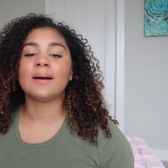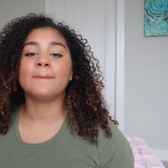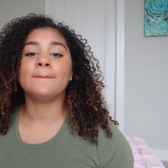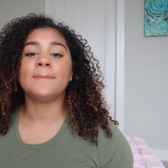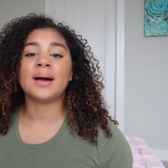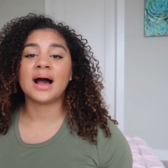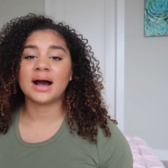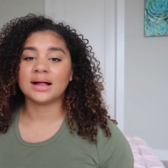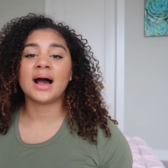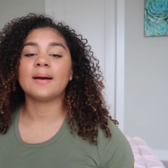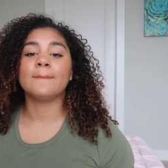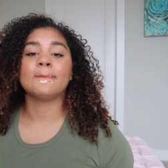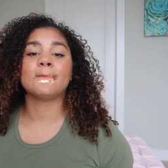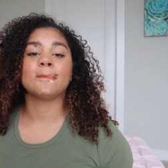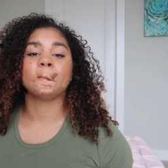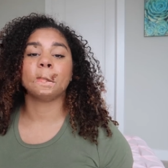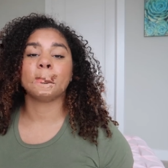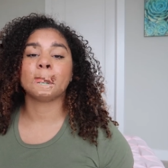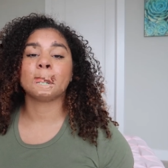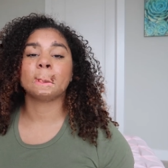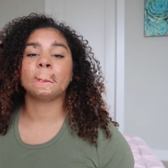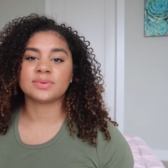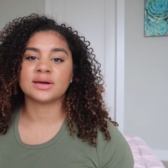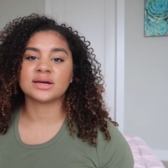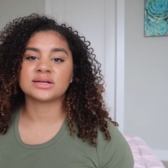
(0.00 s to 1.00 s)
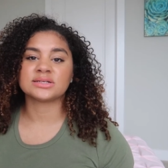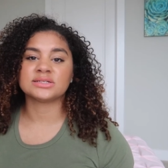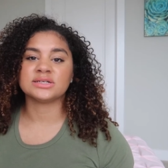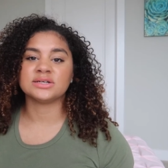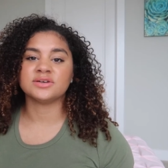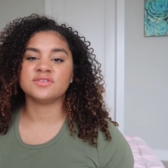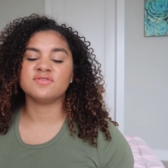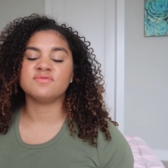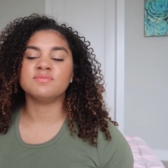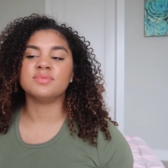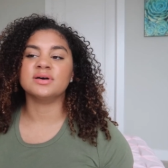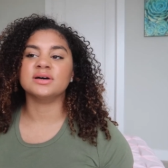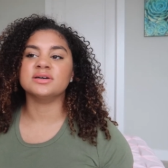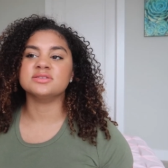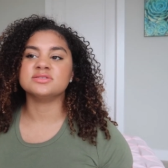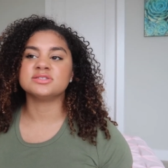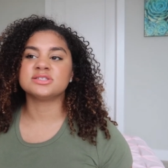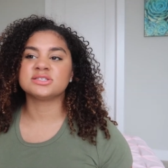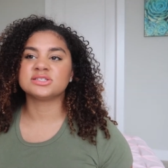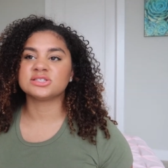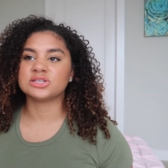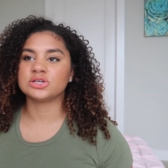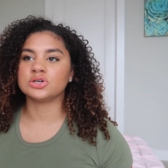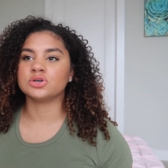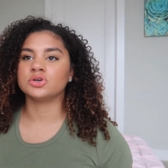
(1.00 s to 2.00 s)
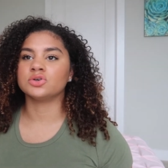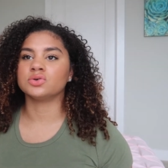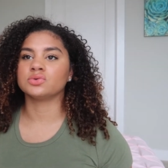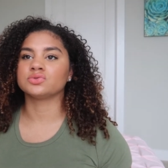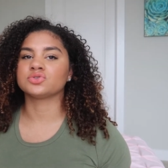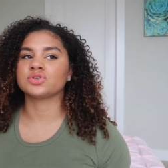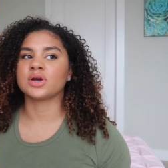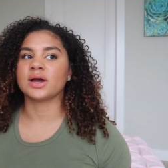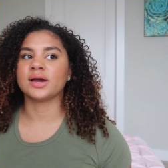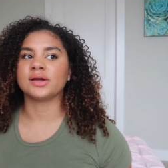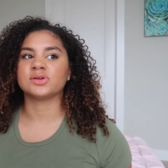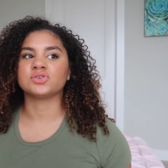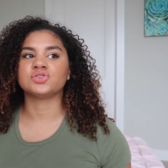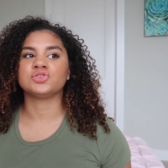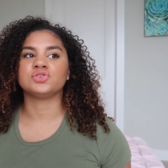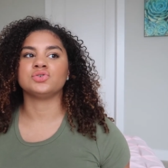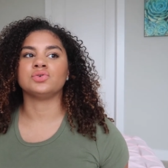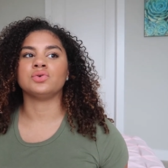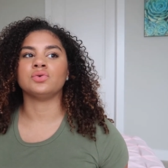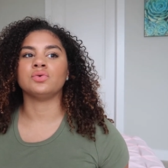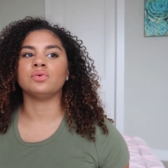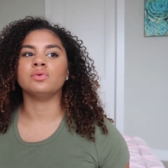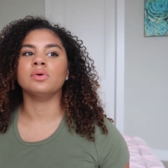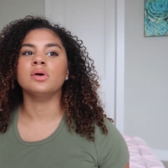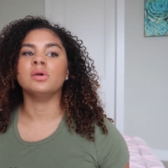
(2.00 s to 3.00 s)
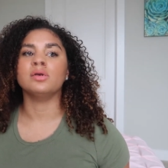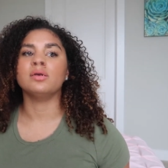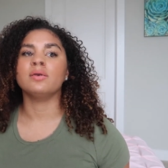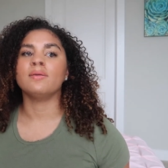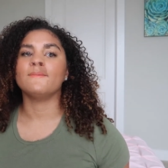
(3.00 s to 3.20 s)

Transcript: a balanced perspective but still trying to